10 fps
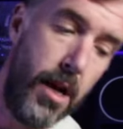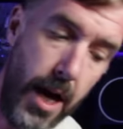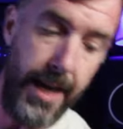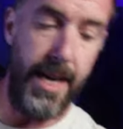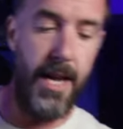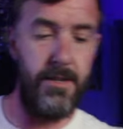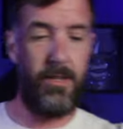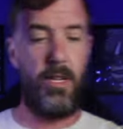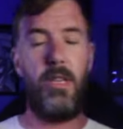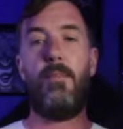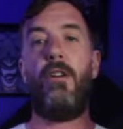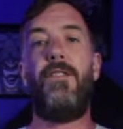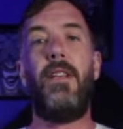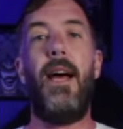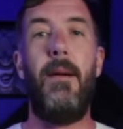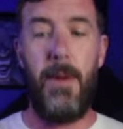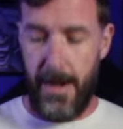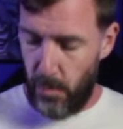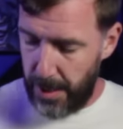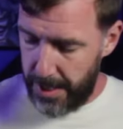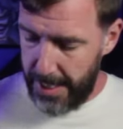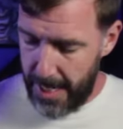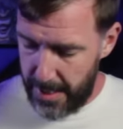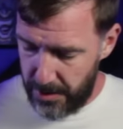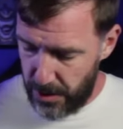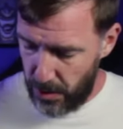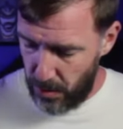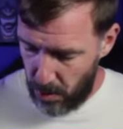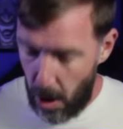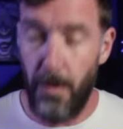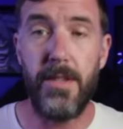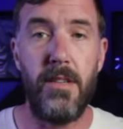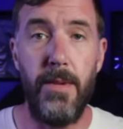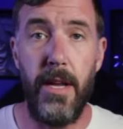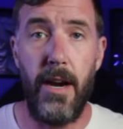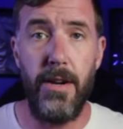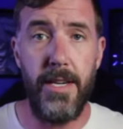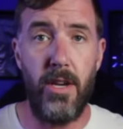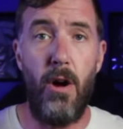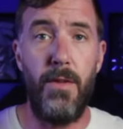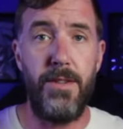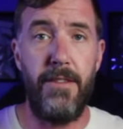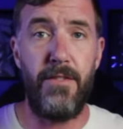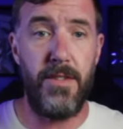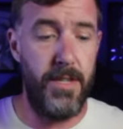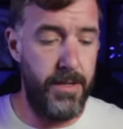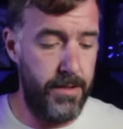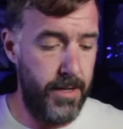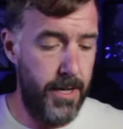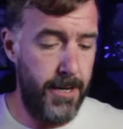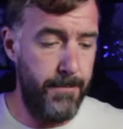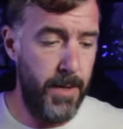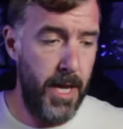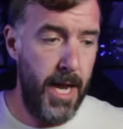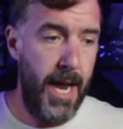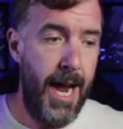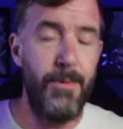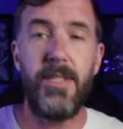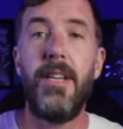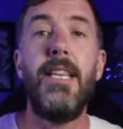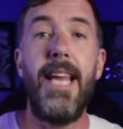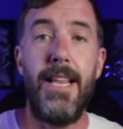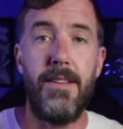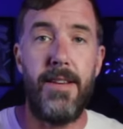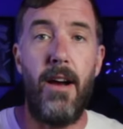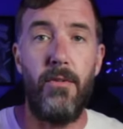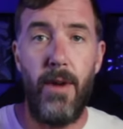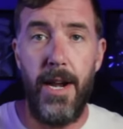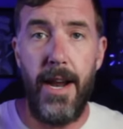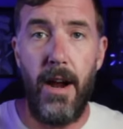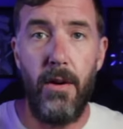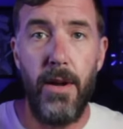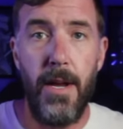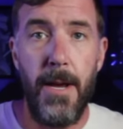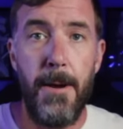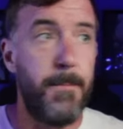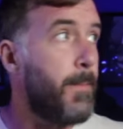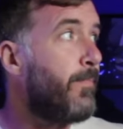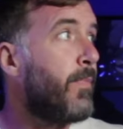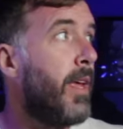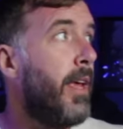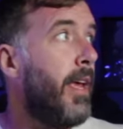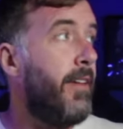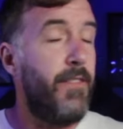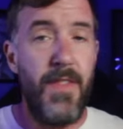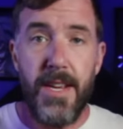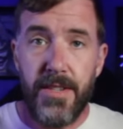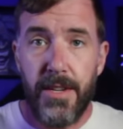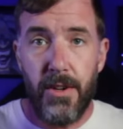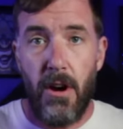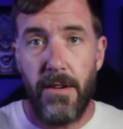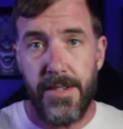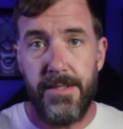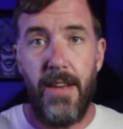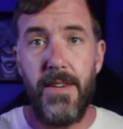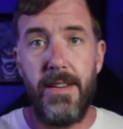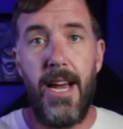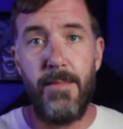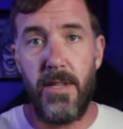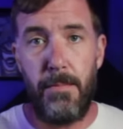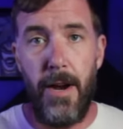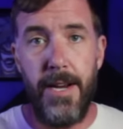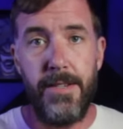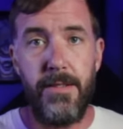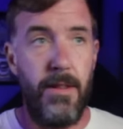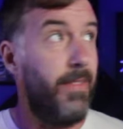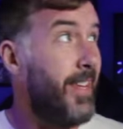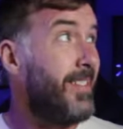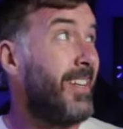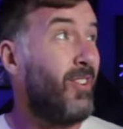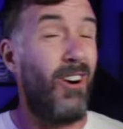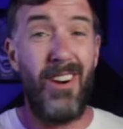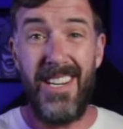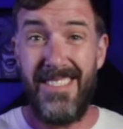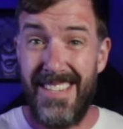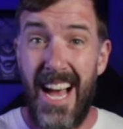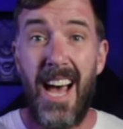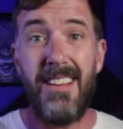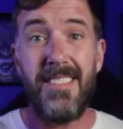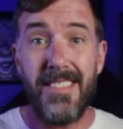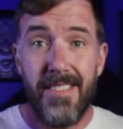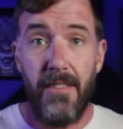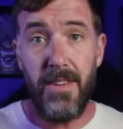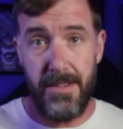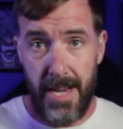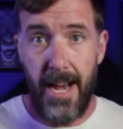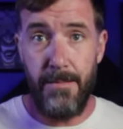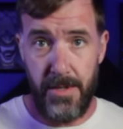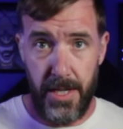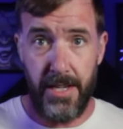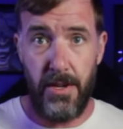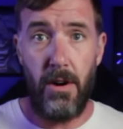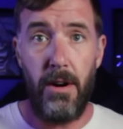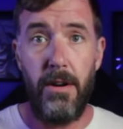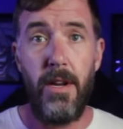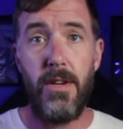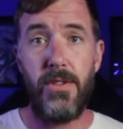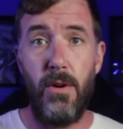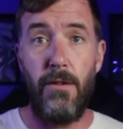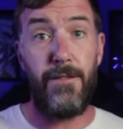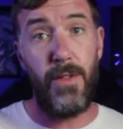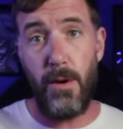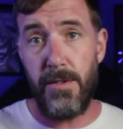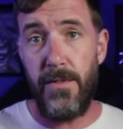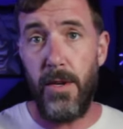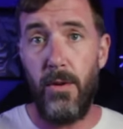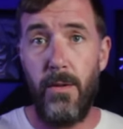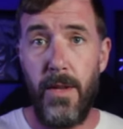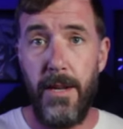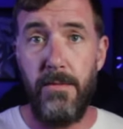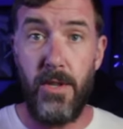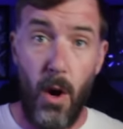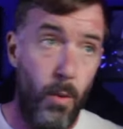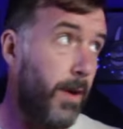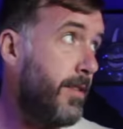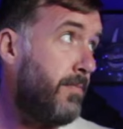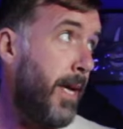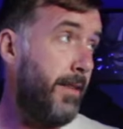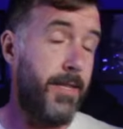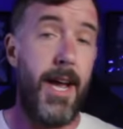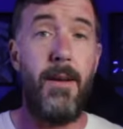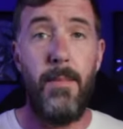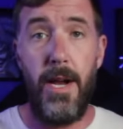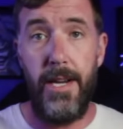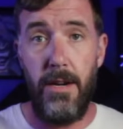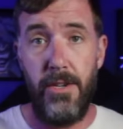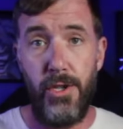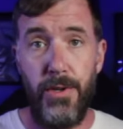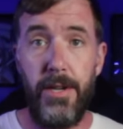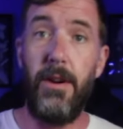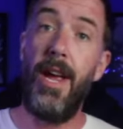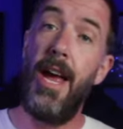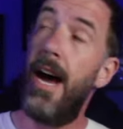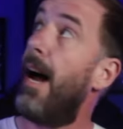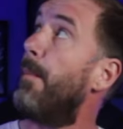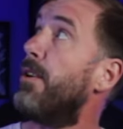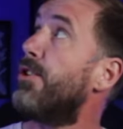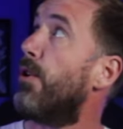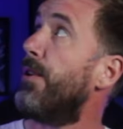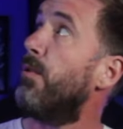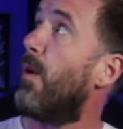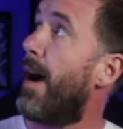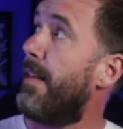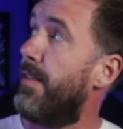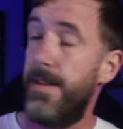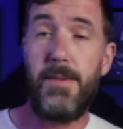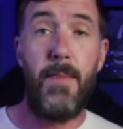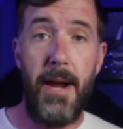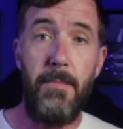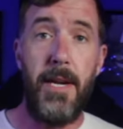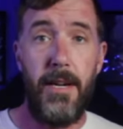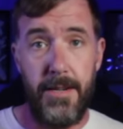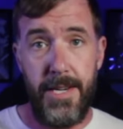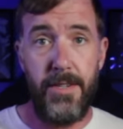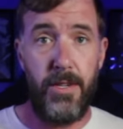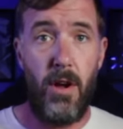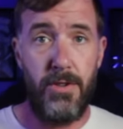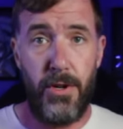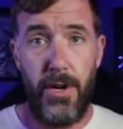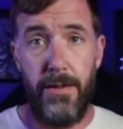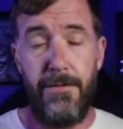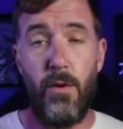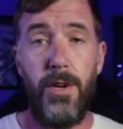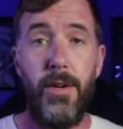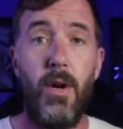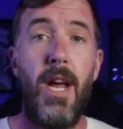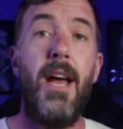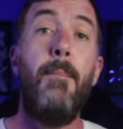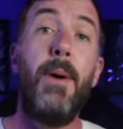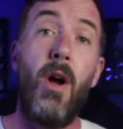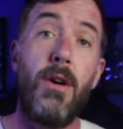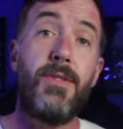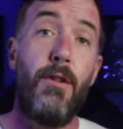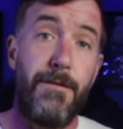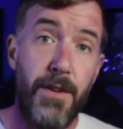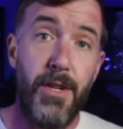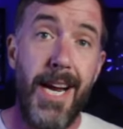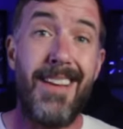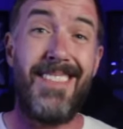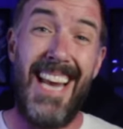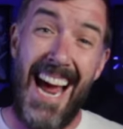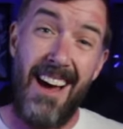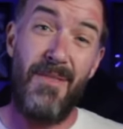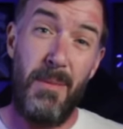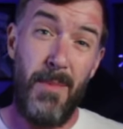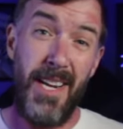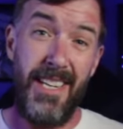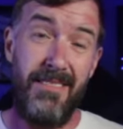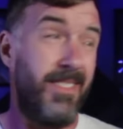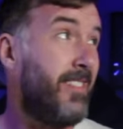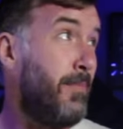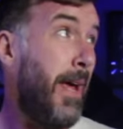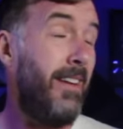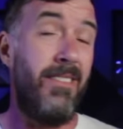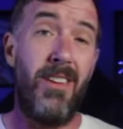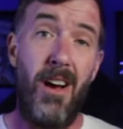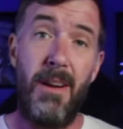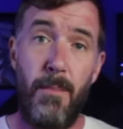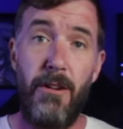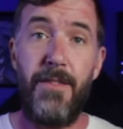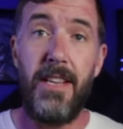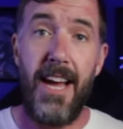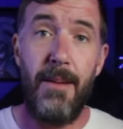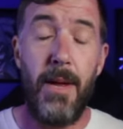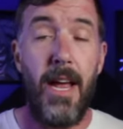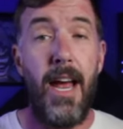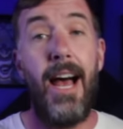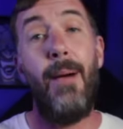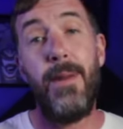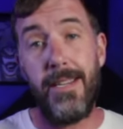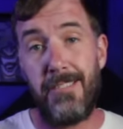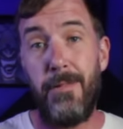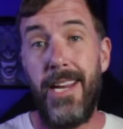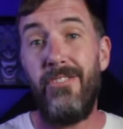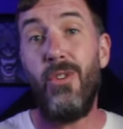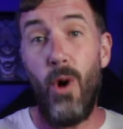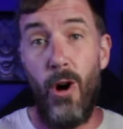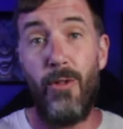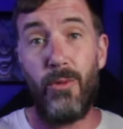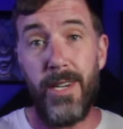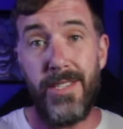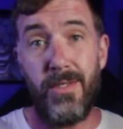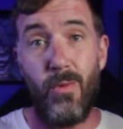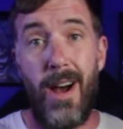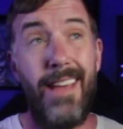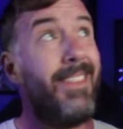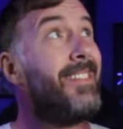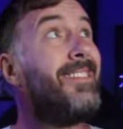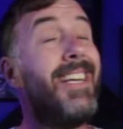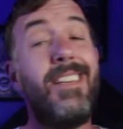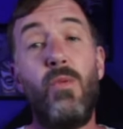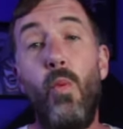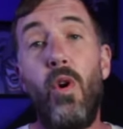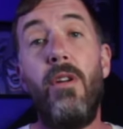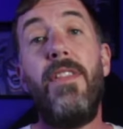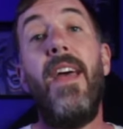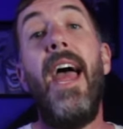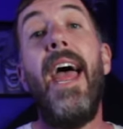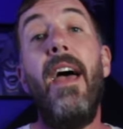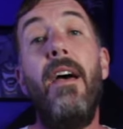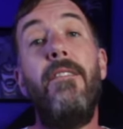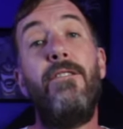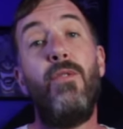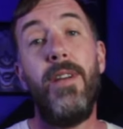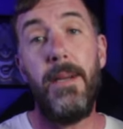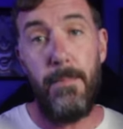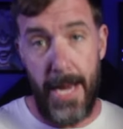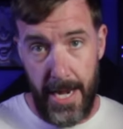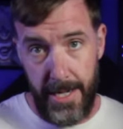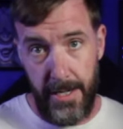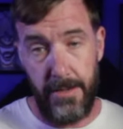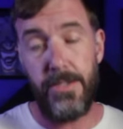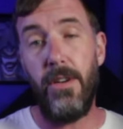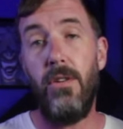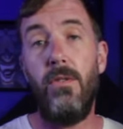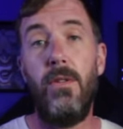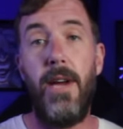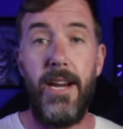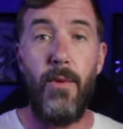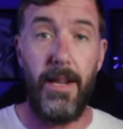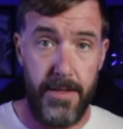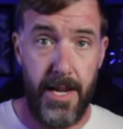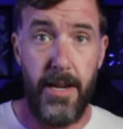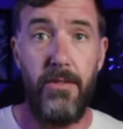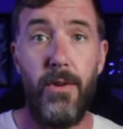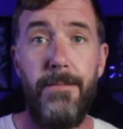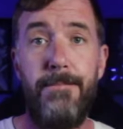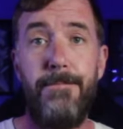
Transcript: against the Murphy Lab, and we're going to get into all the similarities, all the differences. I'm just going to lay this out right now. If this guitar is 7 times the price, this guitar is not 7 times the guitar. So for those of you that don't want to spend this kind of money on a Junior, I'm going to show you why this might be a decent alternative for you. But also for you guys that have the money to spend on a Murphy Lab, I'm going to explain to you all the reasons why this thing is worth every penny. So anyway, let's get into it.